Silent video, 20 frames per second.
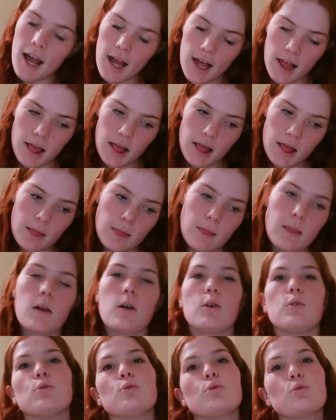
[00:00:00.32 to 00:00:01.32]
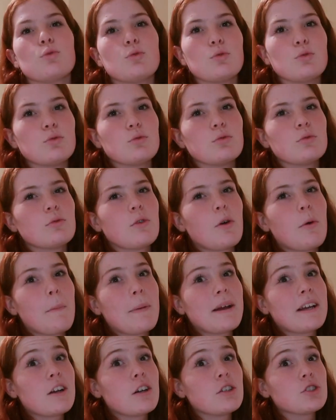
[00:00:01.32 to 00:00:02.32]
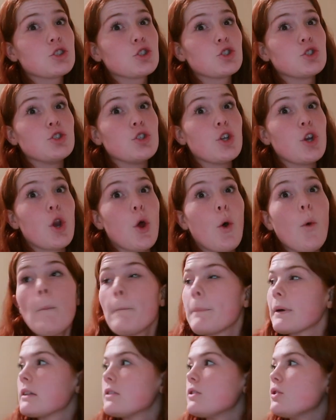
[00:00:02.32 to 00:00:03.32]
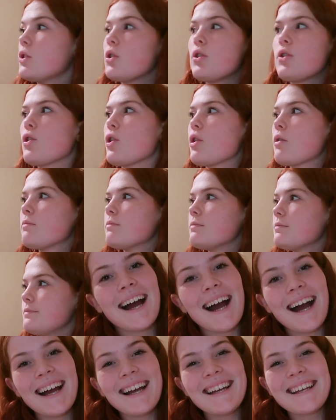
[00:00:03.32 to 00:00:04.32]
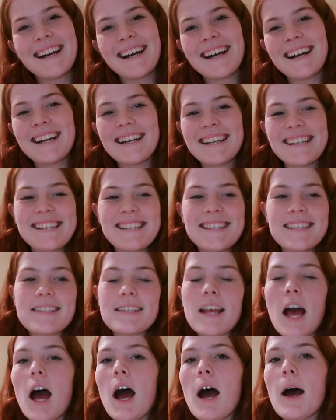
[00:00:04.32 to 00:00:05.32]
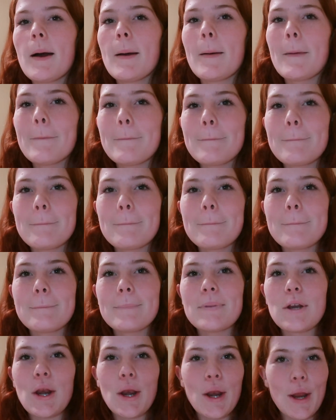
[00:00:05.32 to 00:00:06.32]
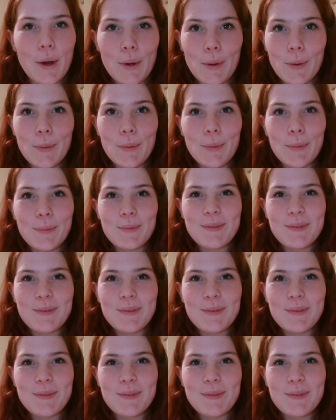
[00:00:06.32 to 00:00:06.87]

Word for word: Hello. Oh my gosh. Nope. No. Hi guys. No.